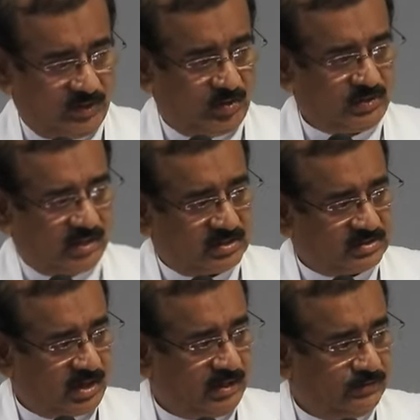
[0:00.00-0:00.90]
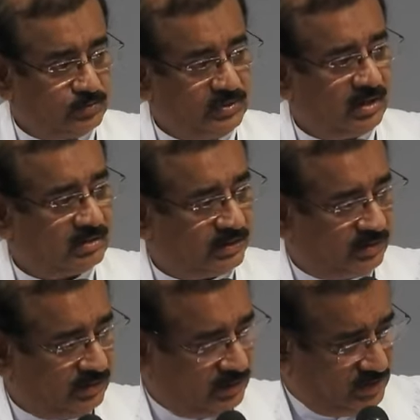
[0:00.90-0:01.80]
Without understanding who God
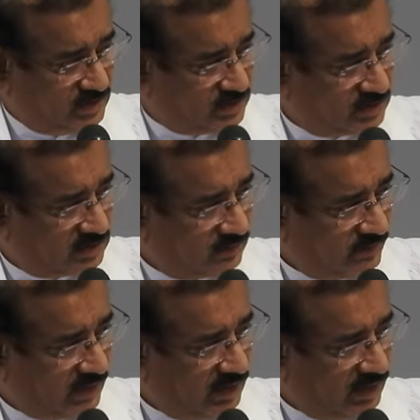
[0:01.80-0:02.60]
really is,